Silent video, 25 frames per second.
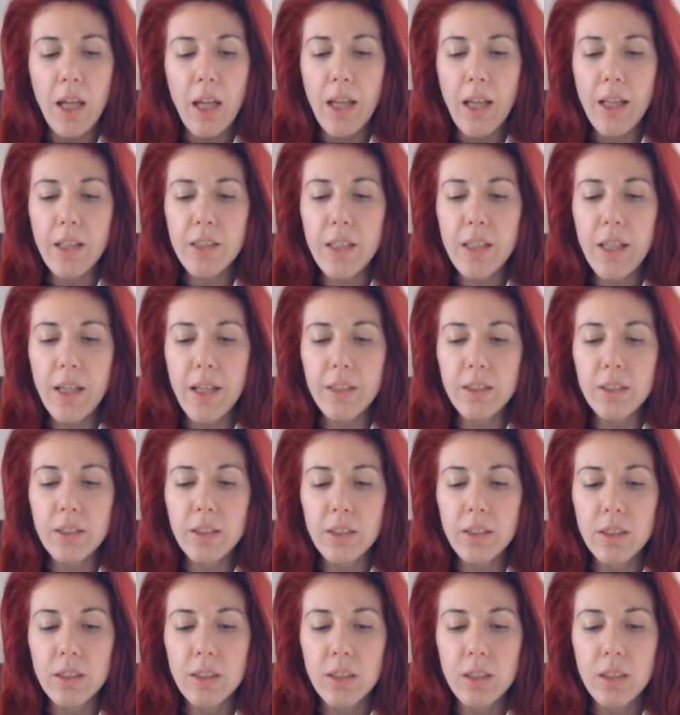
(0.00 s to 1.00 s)
and
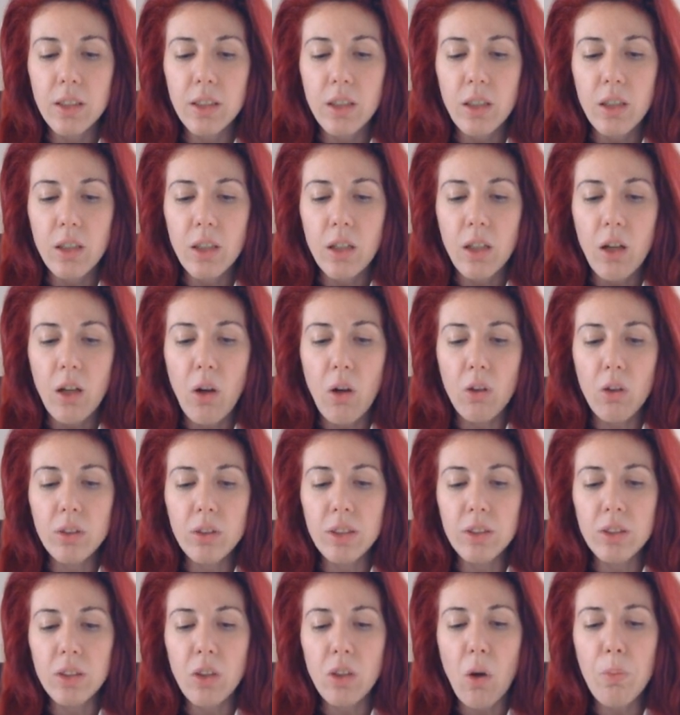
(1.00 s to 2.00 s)
then on
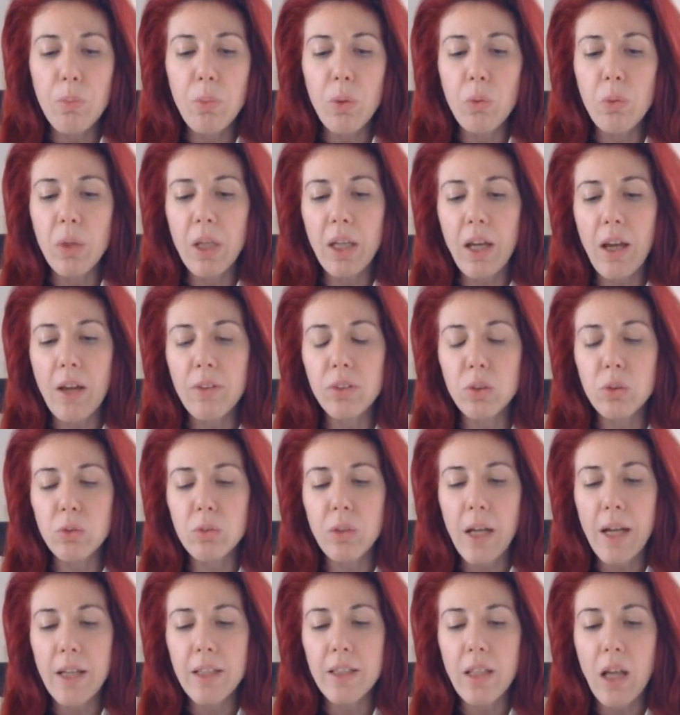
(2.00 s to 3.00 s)
the top we have to
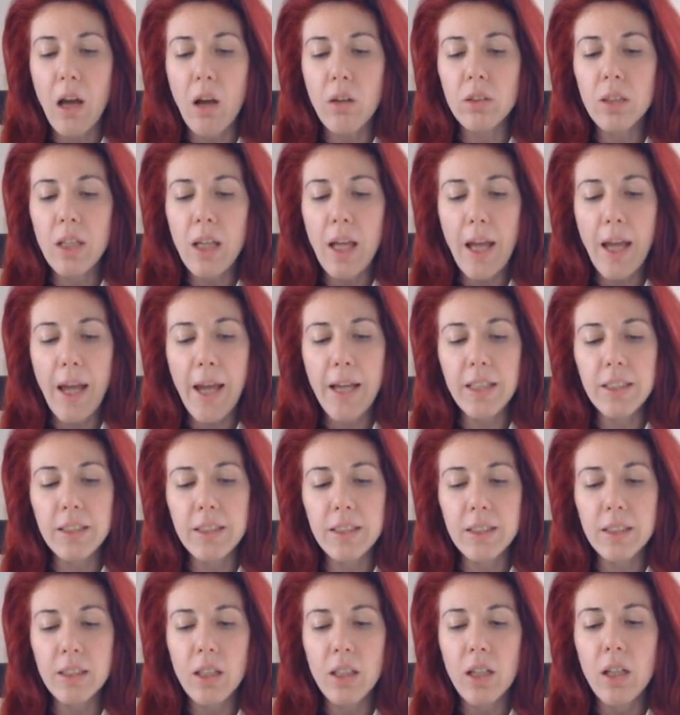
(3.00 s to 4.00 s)
write down
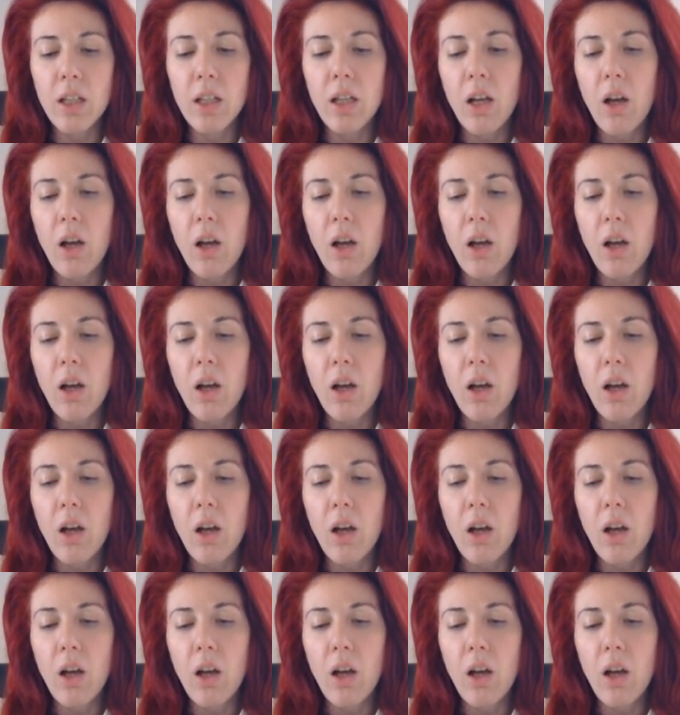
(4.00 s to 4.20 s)
x